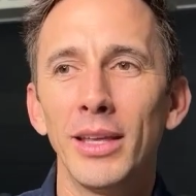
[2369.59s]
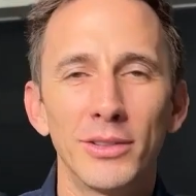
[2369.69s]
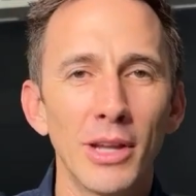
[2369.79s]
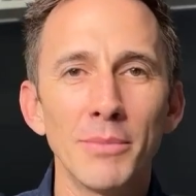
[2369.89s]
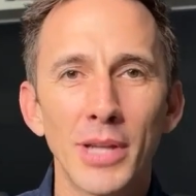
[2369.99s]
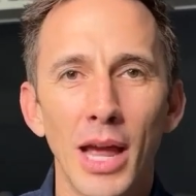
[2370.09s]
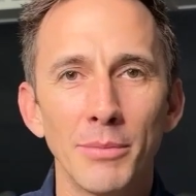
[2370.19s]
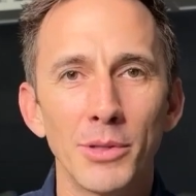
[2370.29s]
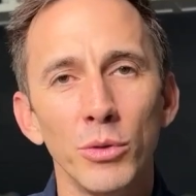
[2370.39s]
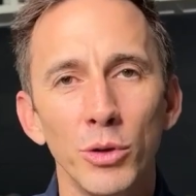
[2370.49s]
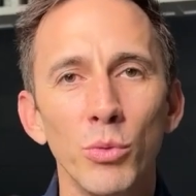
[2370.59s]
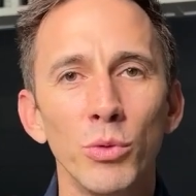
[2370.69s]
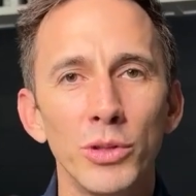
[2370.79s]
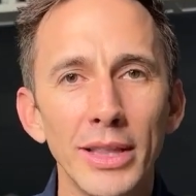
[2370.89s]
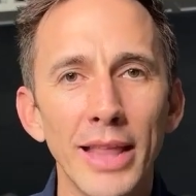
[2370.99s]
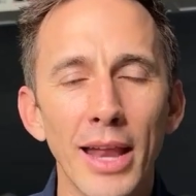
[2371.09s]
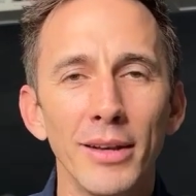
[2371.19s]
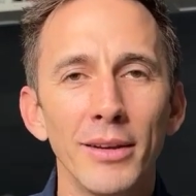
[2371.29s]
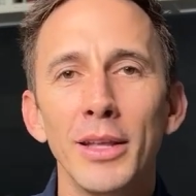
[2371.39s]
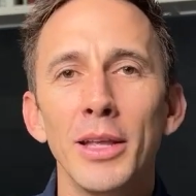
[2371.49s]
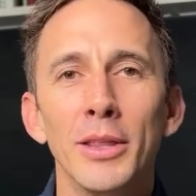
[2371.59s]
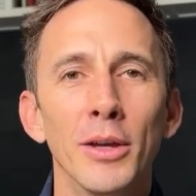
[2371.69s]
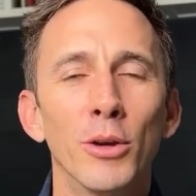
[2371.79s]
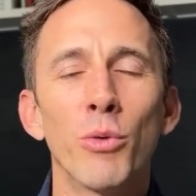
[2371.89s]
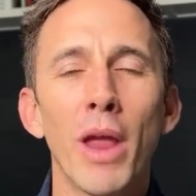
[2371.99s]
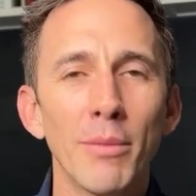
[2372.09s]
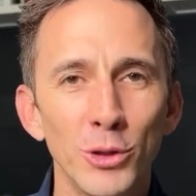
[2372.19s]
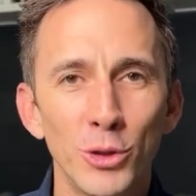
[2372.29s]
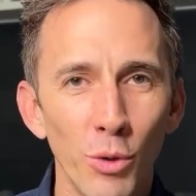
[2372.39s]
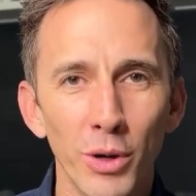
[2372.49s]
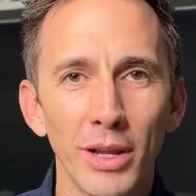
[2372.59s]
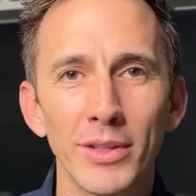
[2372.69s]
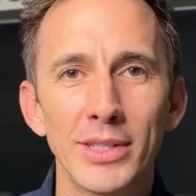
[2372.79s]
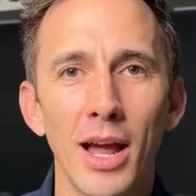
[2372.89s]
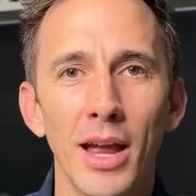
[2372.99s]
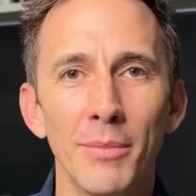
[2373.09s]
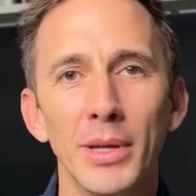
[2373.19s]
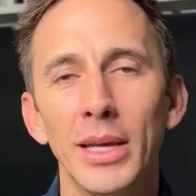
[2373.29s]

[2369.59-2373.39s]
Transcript: Sometimes, no, you did that the grand majority of the time.